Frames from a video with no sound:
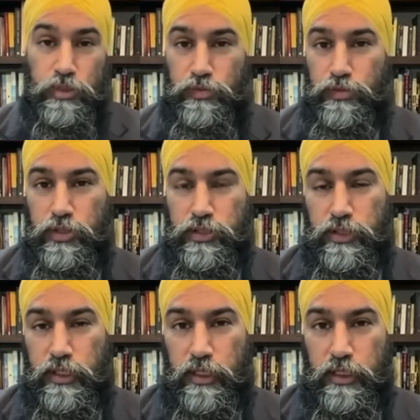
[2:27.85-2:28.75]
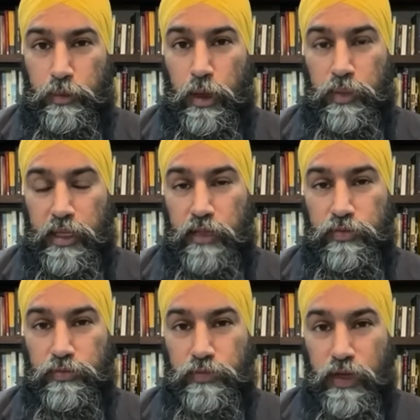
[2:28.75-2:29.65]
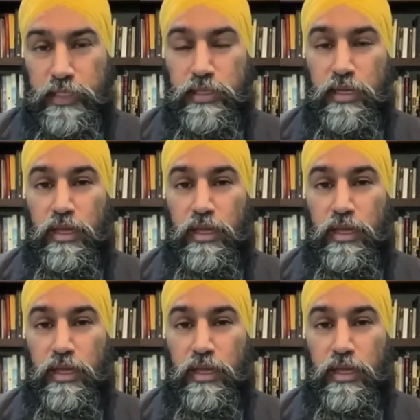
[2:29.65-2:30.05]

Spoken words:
defer to the public health advice,